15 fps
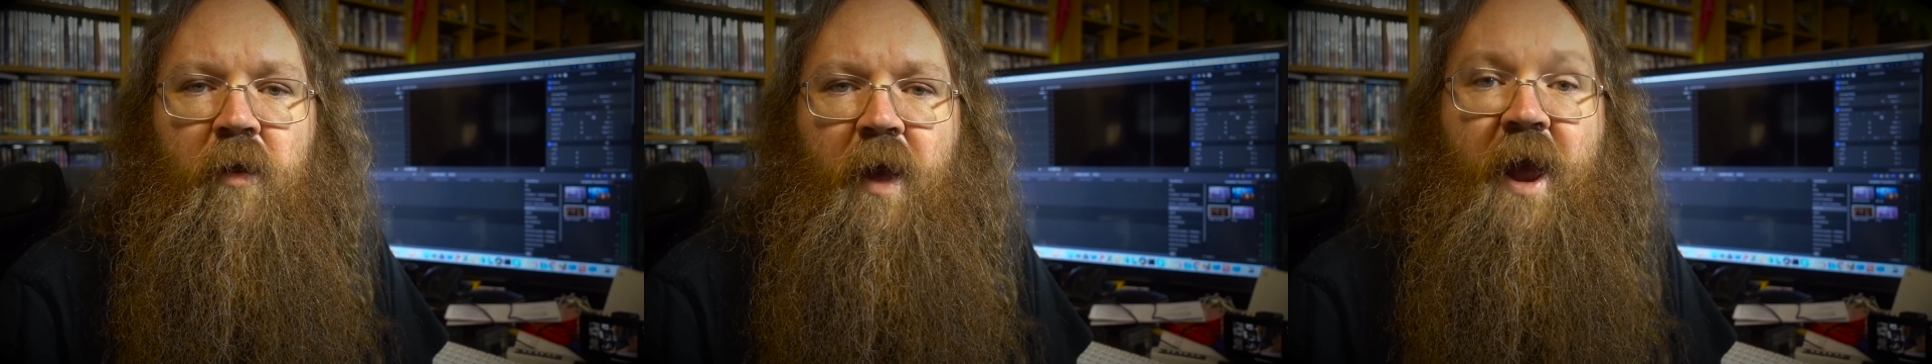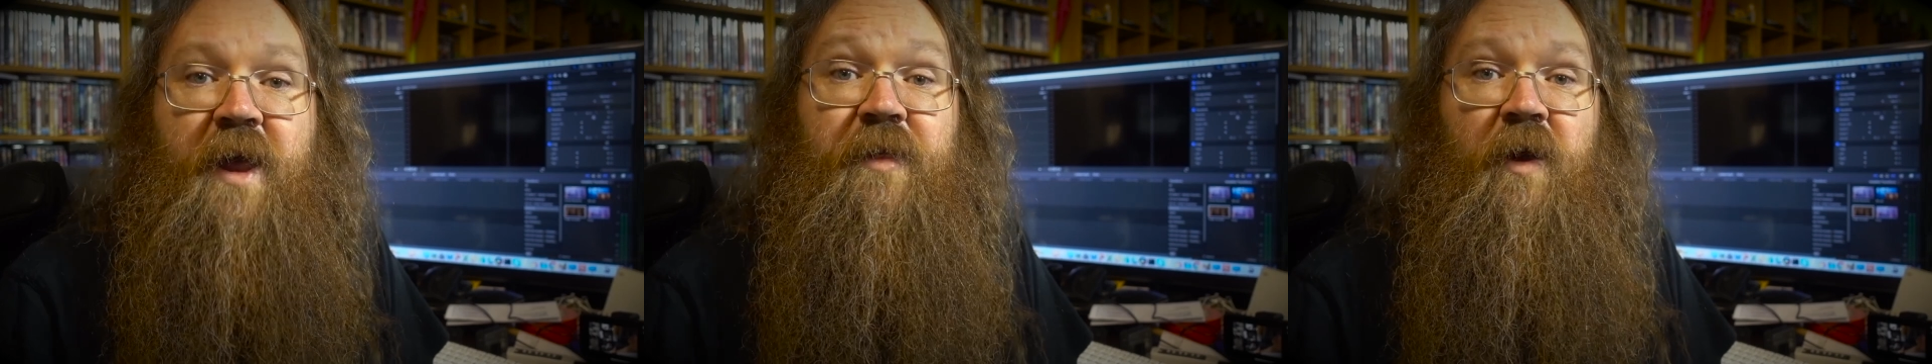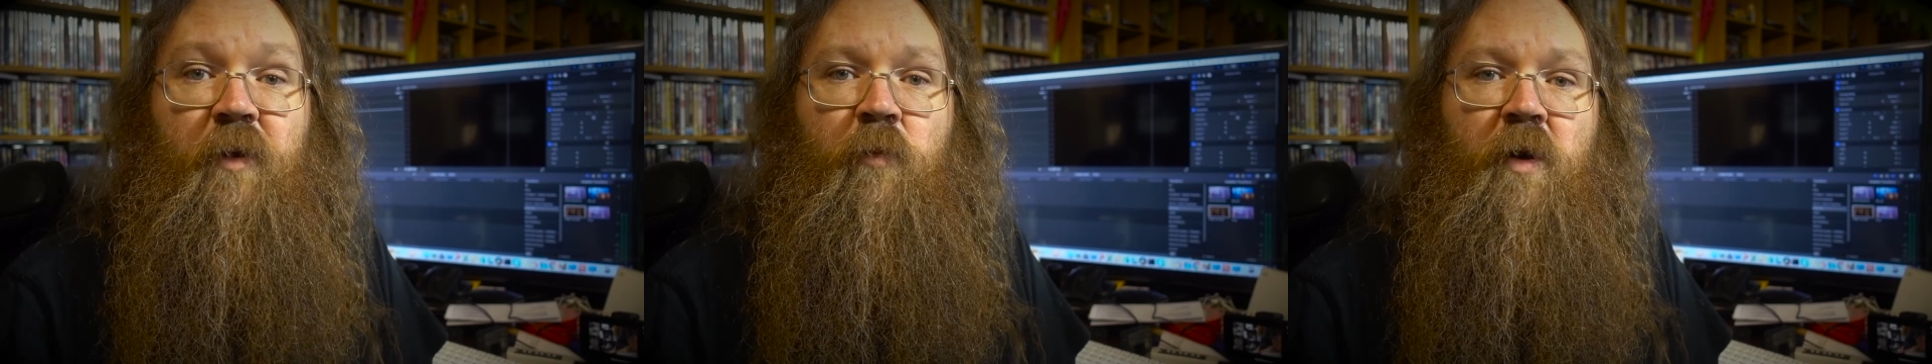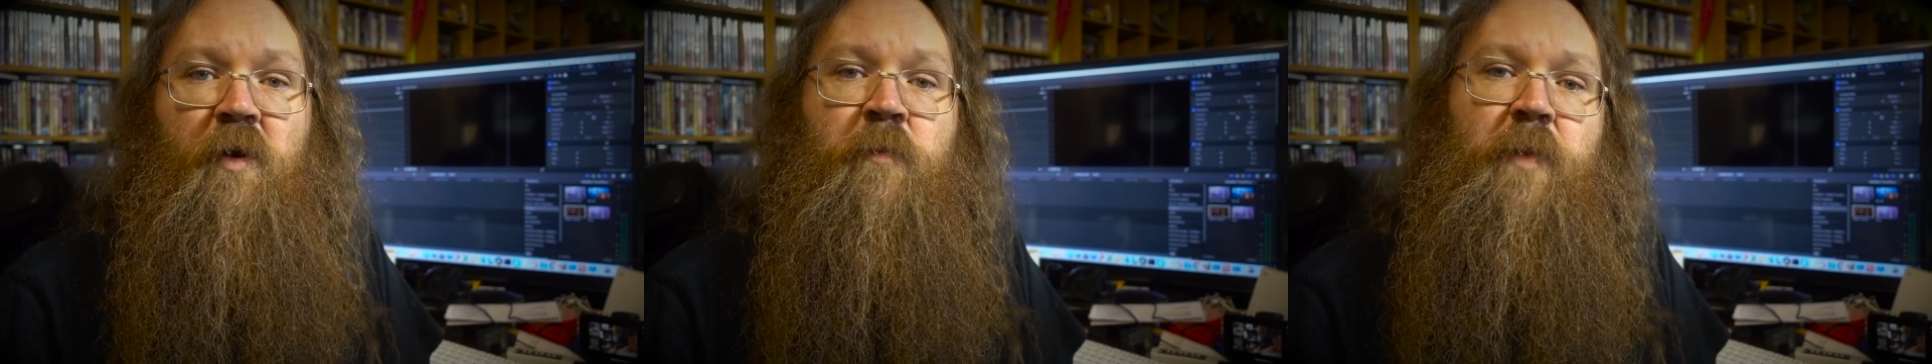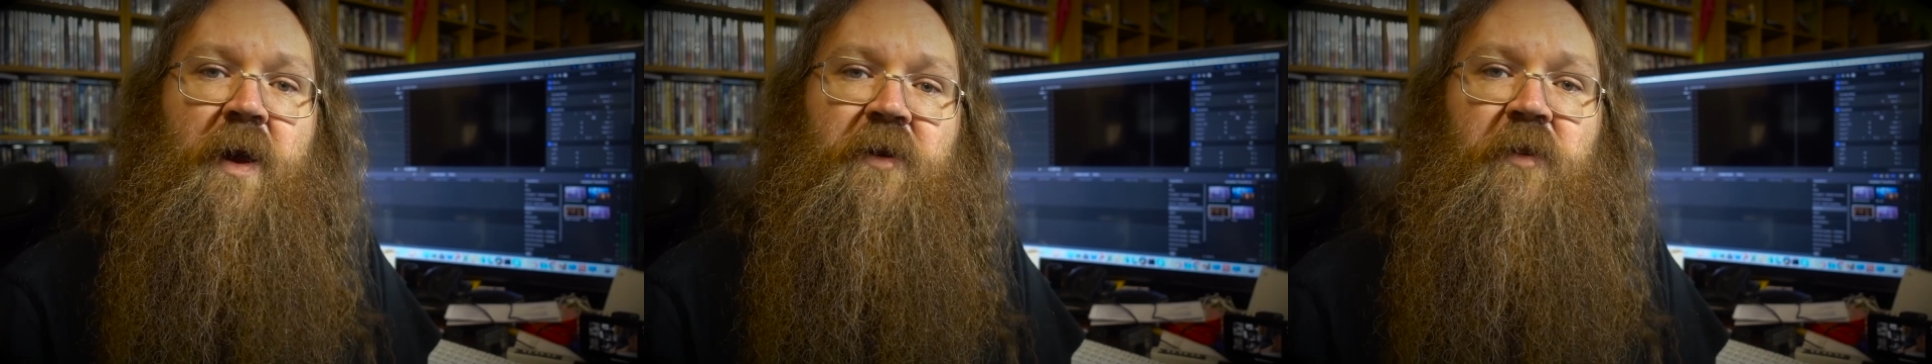Hey there,
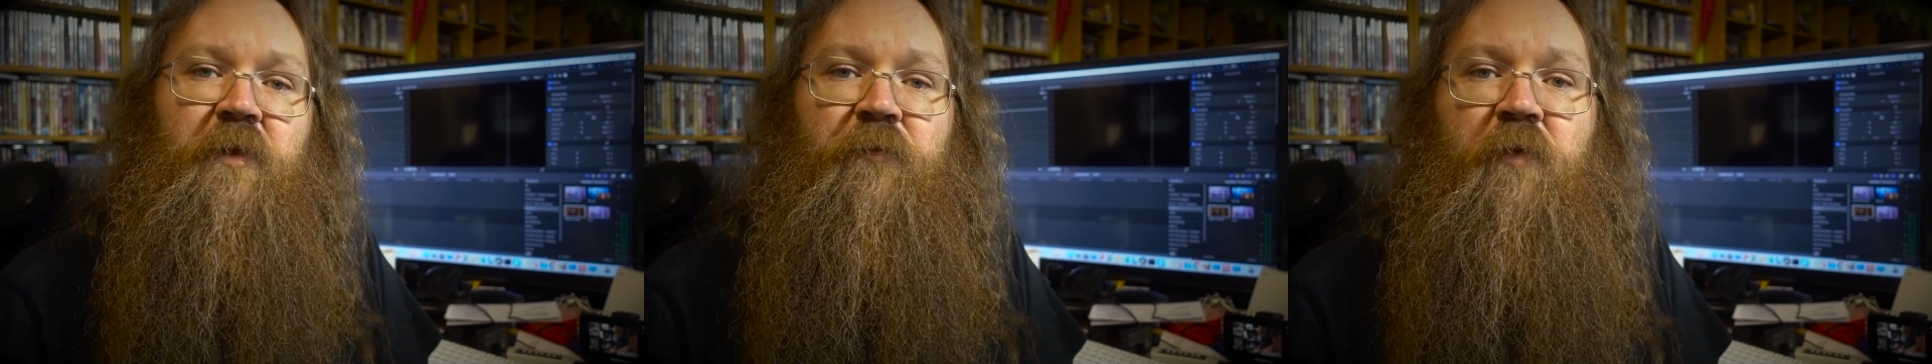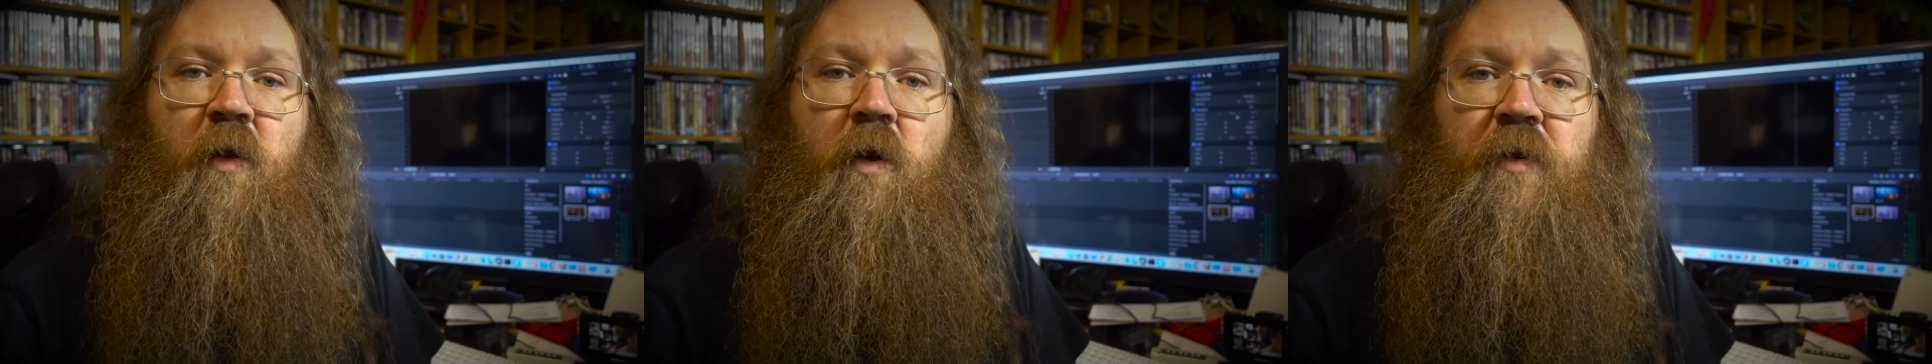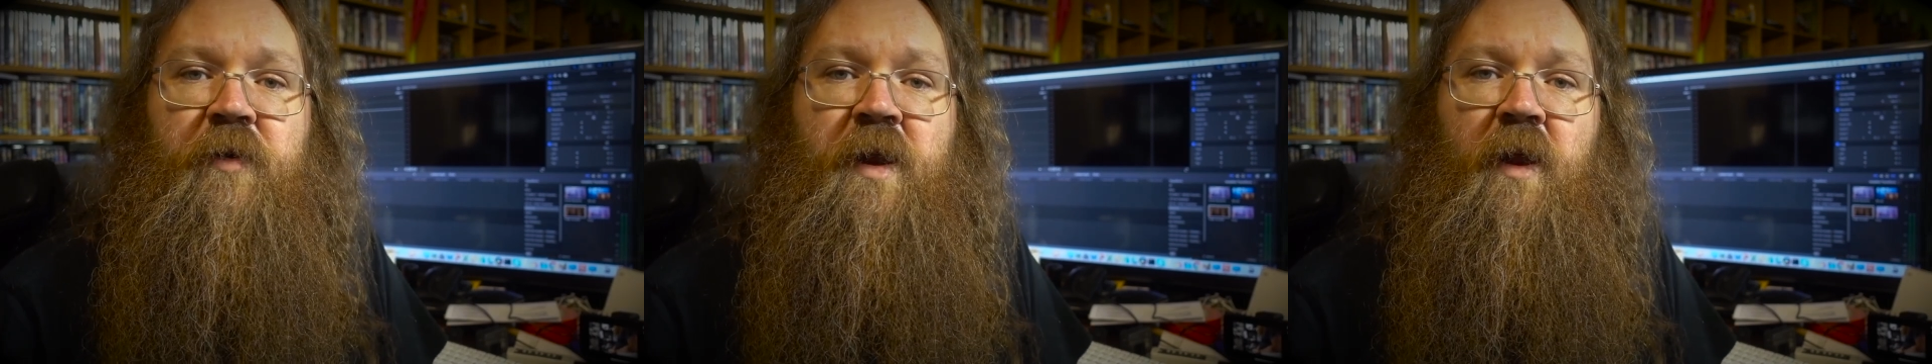welcome back to the vlog.